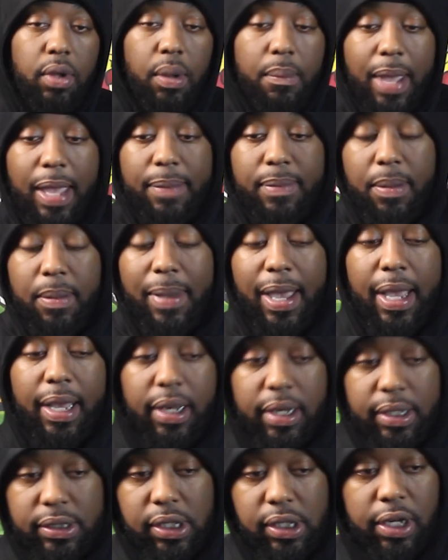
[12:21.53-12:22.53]
may be
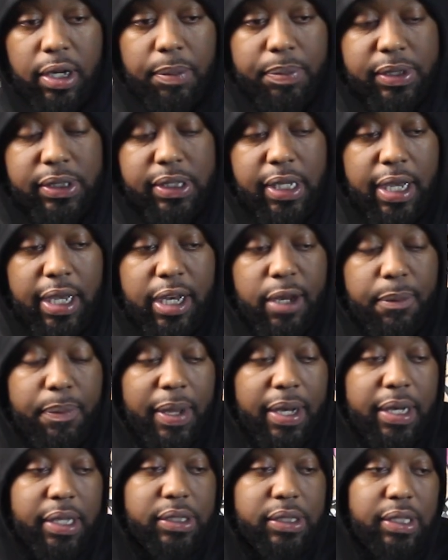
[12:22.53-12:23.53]
making this 100%
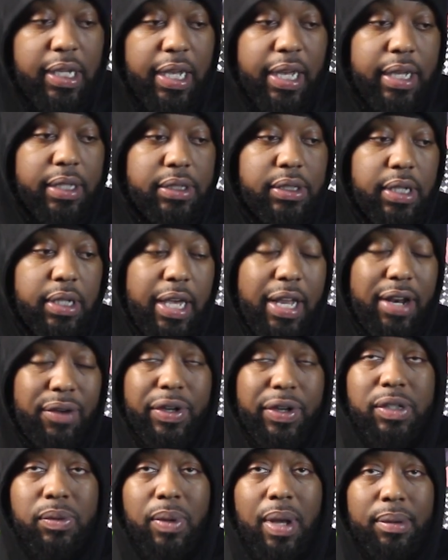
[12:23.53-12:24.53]
independent stance, and the
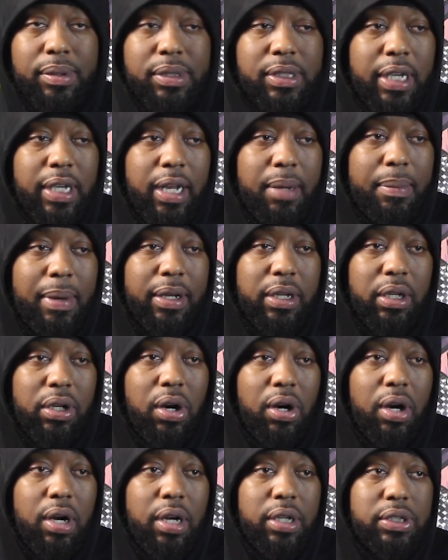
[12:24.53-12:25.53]
reason why I was saying about the
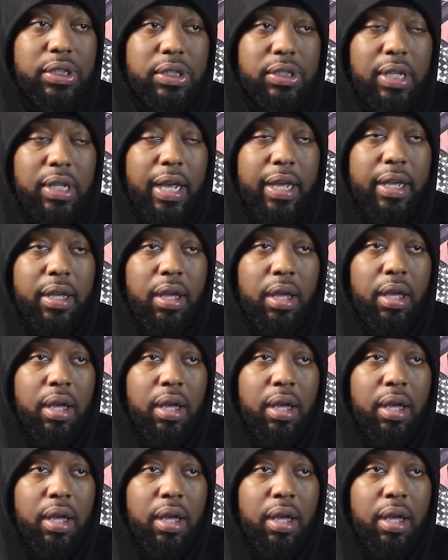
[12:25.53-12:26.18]
cards is like,